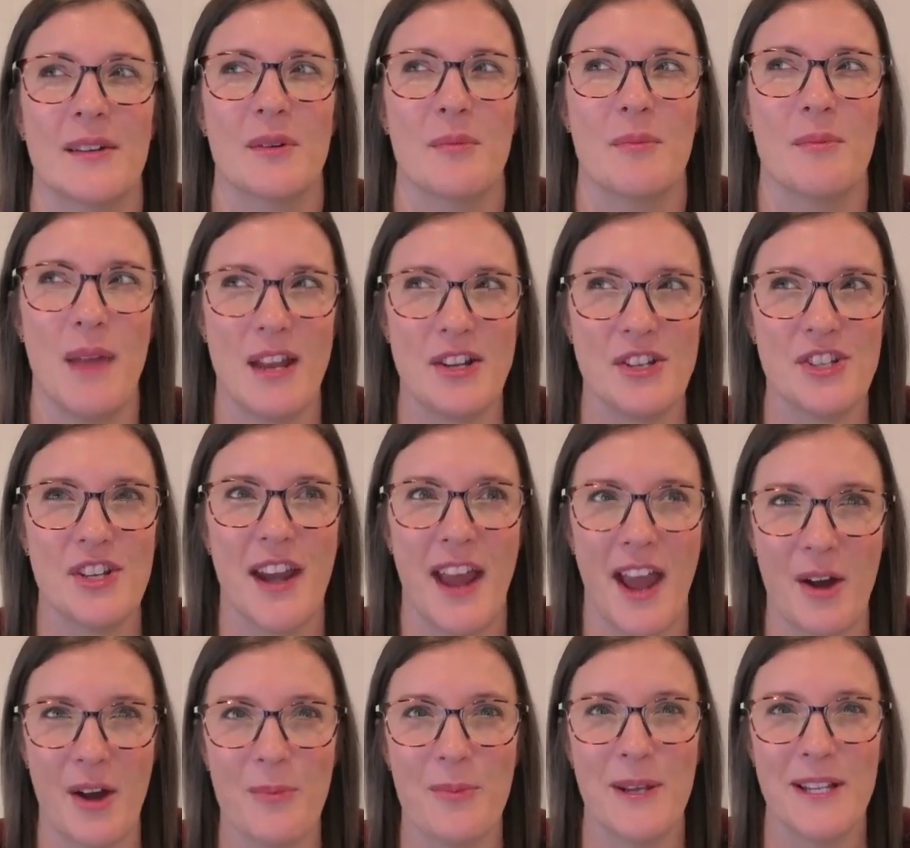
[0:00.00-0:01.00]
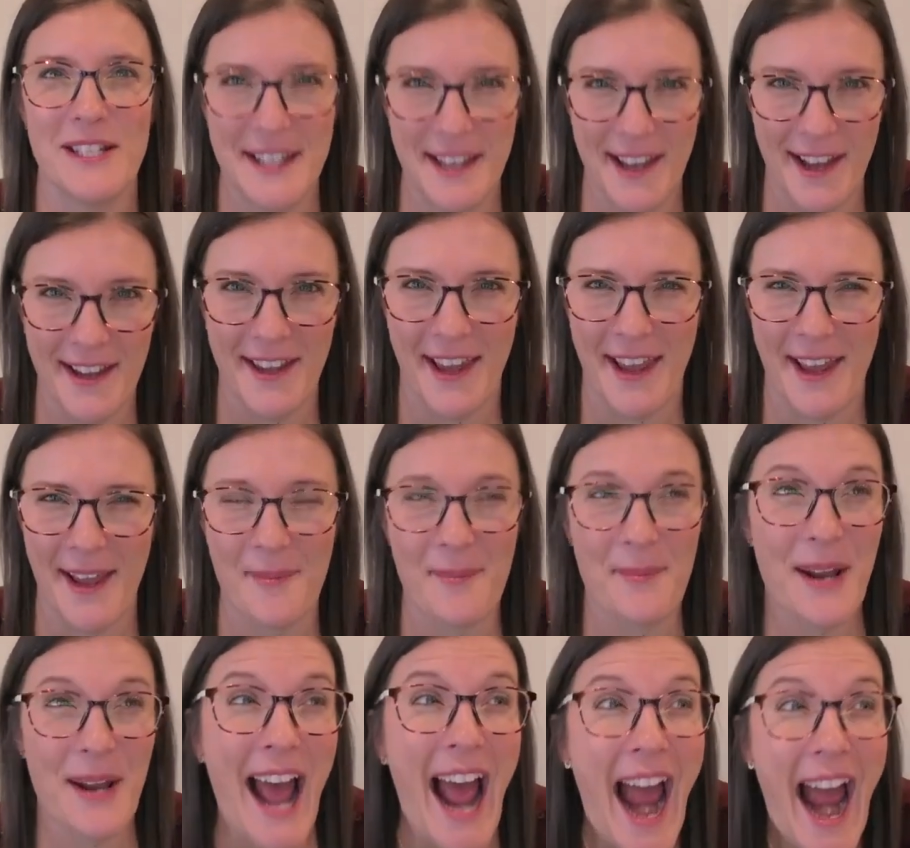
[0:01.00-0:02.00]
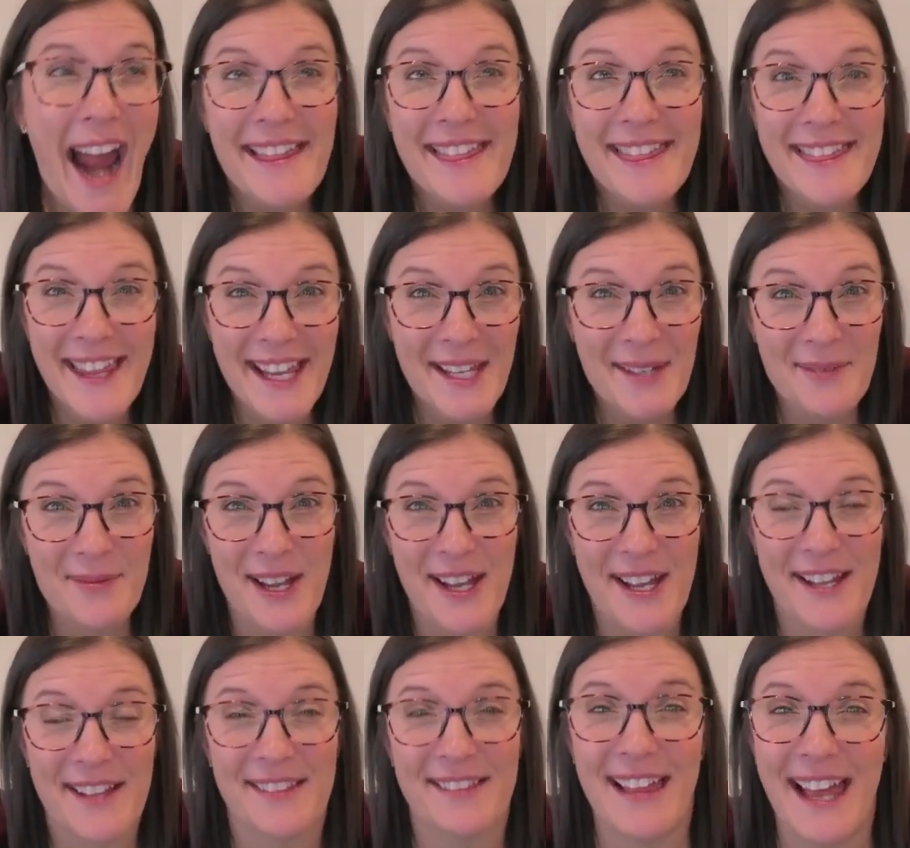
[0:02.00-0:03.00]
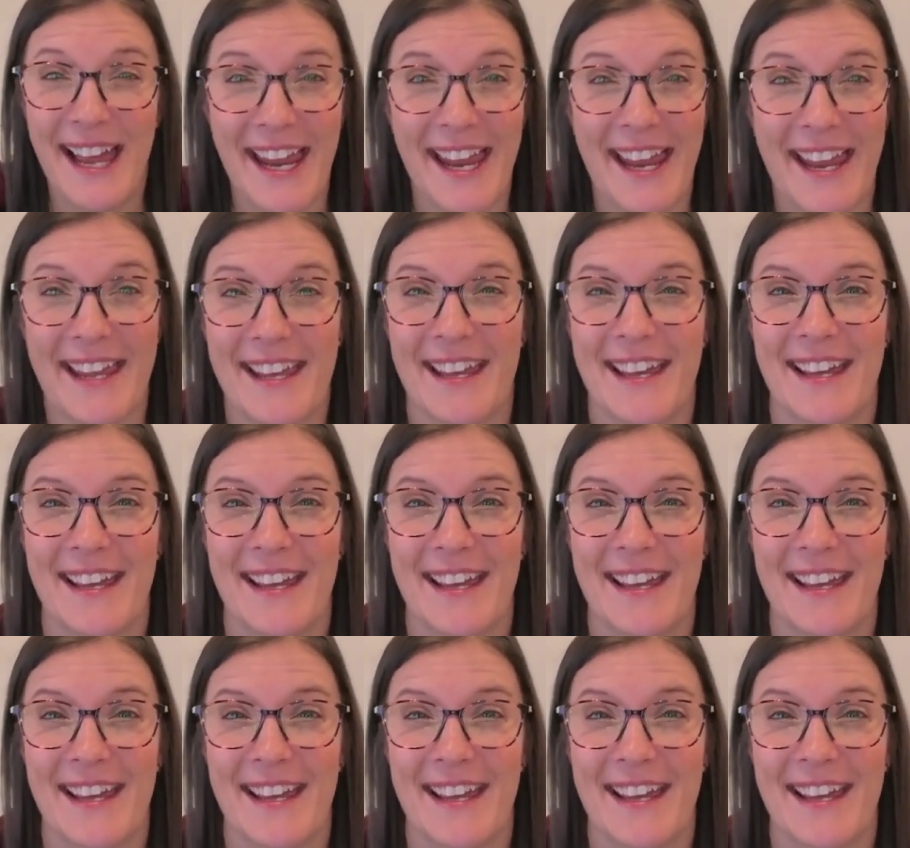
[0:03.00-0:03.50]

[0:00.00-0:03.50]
mention how busy I am, but I think of it like